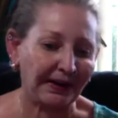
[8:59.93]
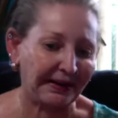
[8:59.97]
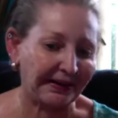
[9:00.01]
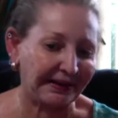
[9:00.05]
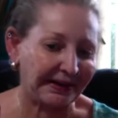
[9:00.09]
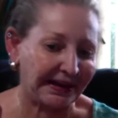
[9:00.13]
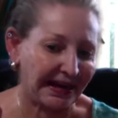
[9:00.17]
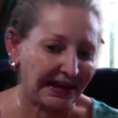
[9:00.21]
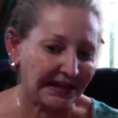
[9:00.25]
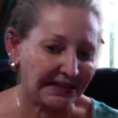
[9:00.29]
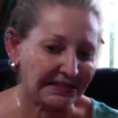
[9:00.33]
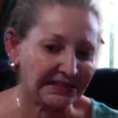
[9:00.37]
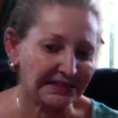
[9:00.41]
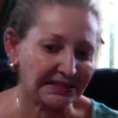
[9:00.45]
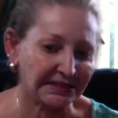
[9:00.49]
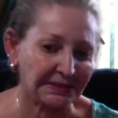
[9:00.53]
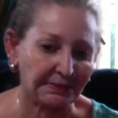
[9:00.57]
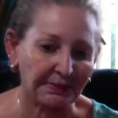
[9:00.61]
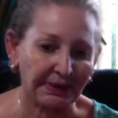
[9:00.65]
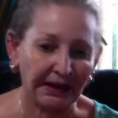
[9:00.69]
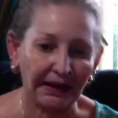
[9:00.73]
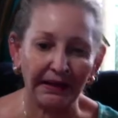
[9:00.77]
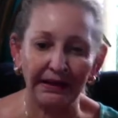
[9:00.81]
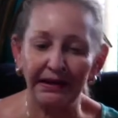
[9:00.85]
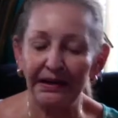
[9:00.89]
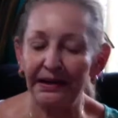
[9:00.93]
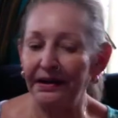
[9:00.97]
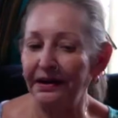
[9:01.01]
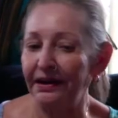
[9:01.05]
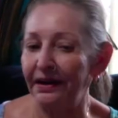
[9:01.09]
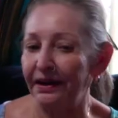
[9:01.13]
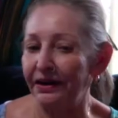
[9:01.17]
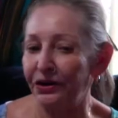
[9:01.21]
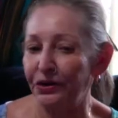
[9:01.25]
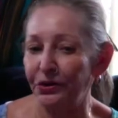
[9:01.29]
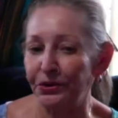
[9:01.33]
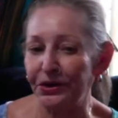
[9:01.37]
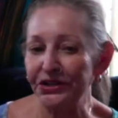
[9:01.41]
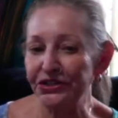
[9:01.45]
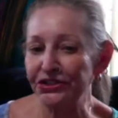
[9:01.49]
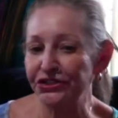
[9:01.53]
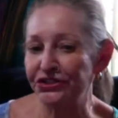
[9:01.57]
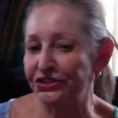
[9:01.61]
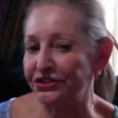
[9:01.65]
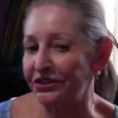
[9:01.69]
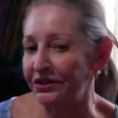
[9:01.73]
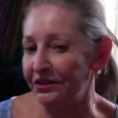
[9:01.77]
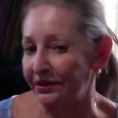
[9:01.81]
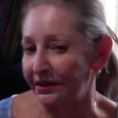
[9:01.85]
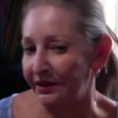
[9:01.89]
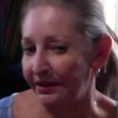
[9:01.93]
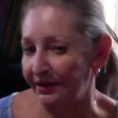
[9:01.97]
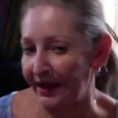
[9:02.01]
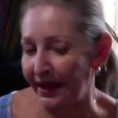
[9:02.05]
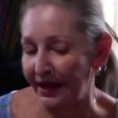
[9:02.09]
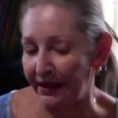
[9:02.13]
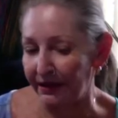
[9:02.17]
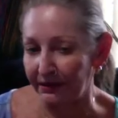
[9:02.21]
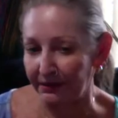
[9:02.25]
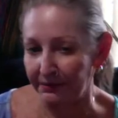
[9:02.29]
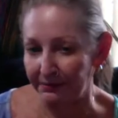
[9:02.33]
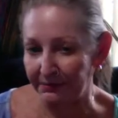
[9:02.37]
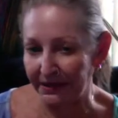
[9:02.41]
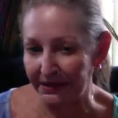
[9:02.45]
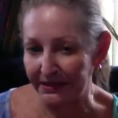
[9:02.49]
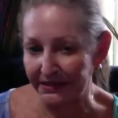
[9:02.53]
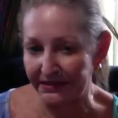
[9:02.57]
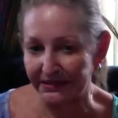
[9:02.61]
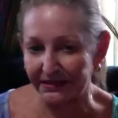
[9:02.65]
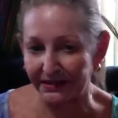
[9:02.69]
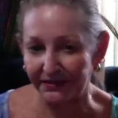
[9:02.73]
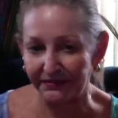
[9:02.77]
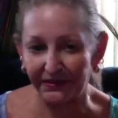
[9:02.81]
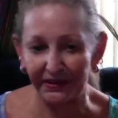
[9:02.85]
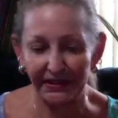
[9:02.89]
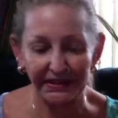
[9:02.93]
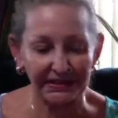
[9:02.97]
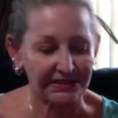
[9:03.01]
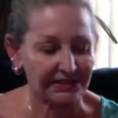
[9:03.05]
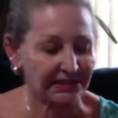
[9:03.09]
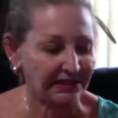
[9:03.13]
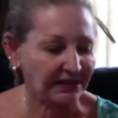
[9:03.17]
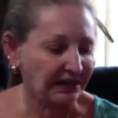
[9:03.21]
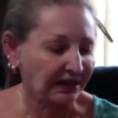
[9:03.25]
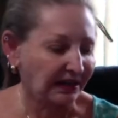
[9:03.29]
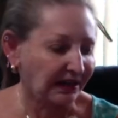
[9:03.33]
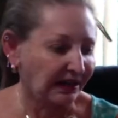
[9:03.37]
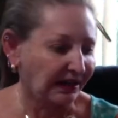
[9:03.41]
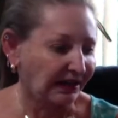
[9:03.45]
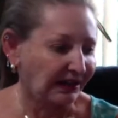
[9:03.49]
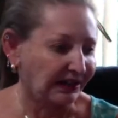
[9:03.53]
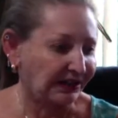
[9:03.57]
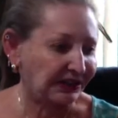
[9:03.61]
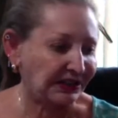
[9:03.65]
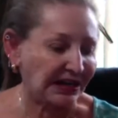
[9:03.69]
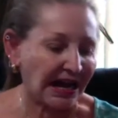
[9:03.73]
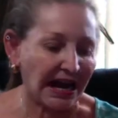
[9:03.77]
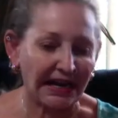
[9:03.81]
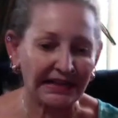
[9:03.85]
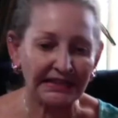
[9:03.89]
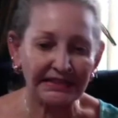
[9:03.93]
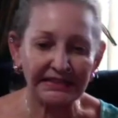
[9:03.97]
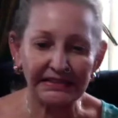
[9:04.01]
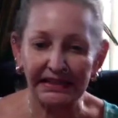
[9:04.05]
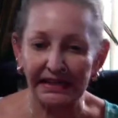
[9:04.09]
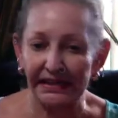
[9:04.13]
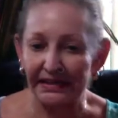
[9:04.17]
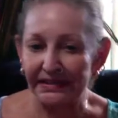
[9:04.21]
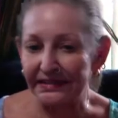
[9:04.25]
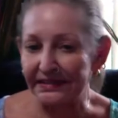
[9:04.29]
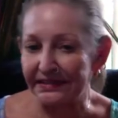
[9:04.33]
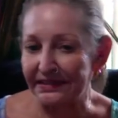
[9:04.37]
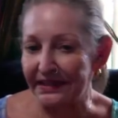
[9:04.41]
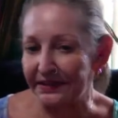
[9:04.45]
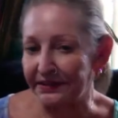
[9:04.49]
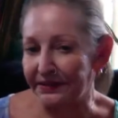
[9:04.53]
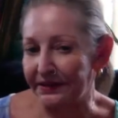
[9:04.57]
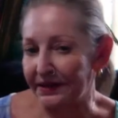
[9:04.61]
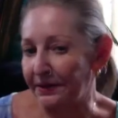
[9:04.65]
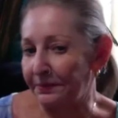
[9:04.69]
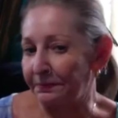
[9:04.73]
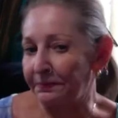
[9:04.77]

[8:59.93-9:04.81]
against many Christian elements of this nonsense that they're